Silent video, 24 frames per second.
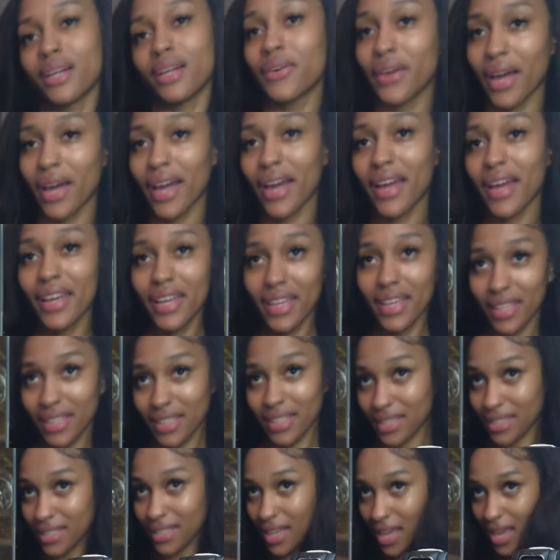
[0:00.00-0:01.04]
Okay,
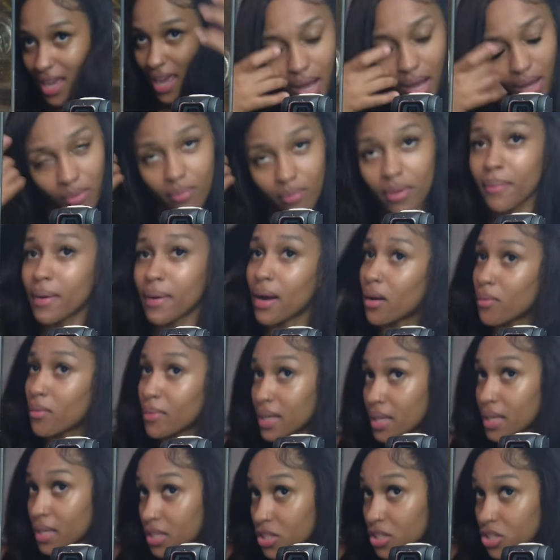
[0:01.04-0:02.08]
eat. I don't remember how
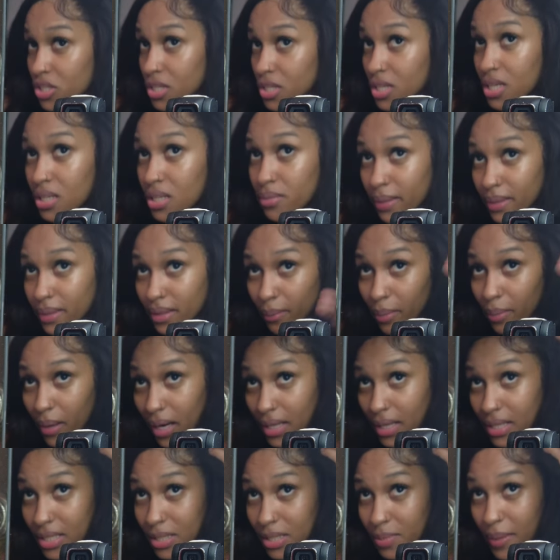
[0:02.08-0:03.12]
many inches, but the
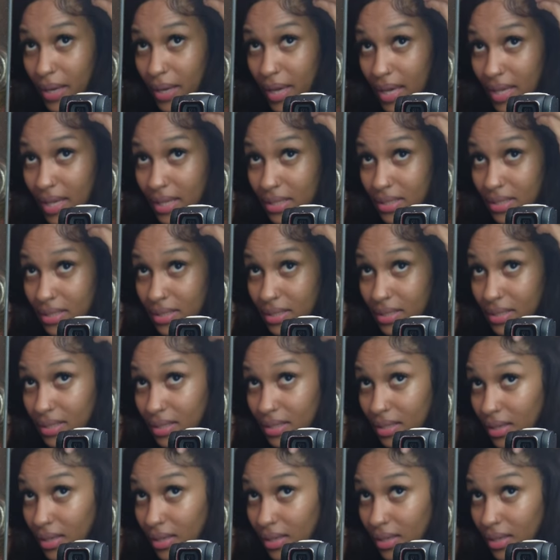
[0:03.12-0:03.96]
parting space